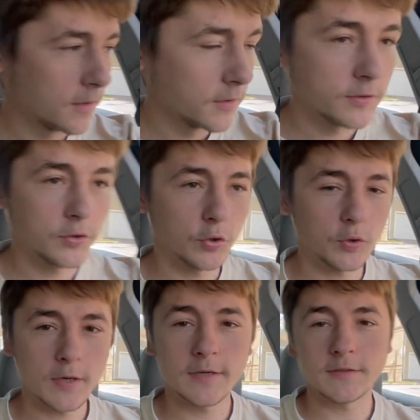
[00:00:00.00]
So
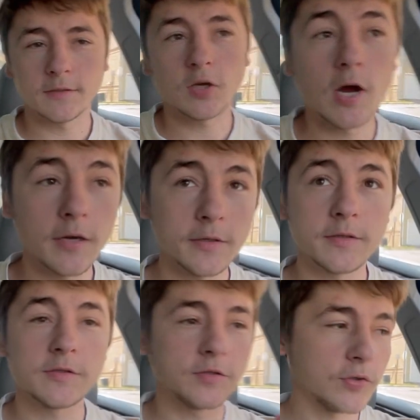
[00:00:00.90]
guys, the car
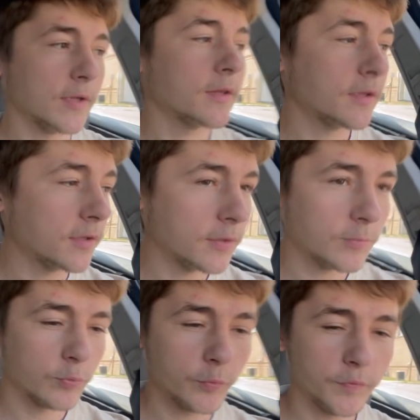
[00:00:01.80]
is ready.
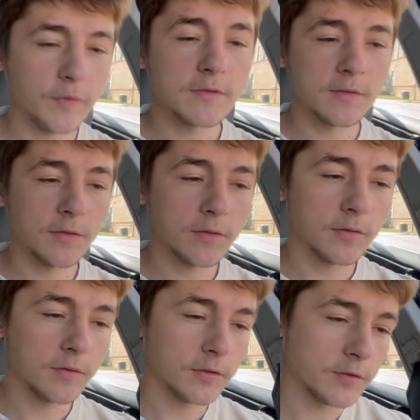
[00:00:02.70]
We fixed it.
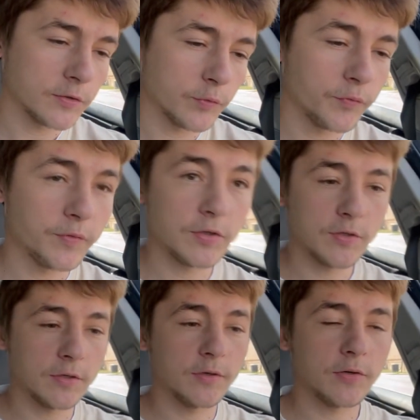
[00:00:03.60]
It's
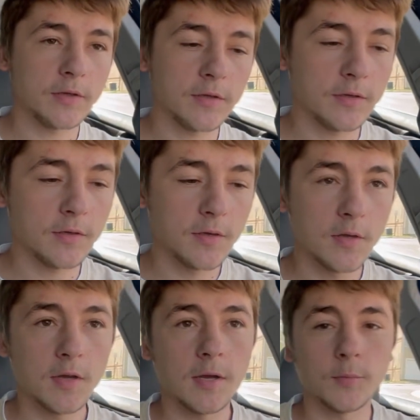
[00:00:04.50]
officially ready.
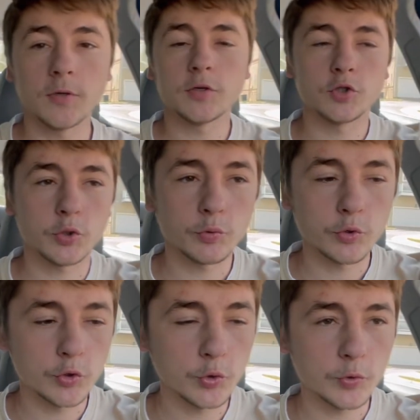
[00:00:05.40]
I'm gonna show it
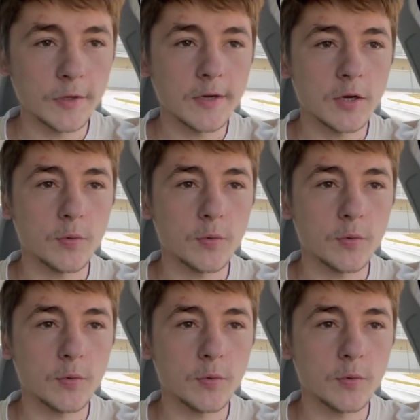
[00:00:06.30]
to you right now